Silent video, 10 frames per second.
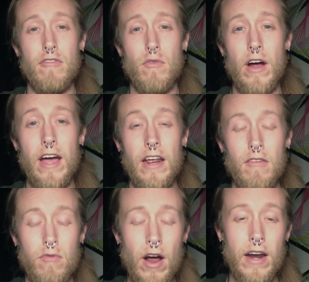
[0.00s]
variety
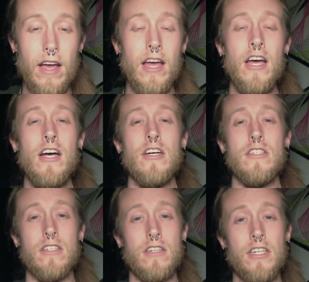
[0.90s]
of writing,
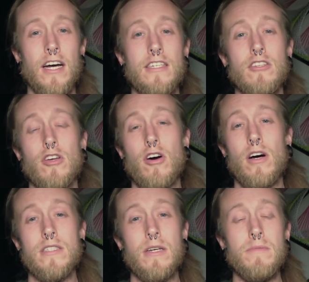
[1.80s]
such as the
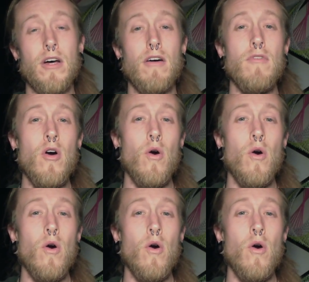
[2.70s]
concepts of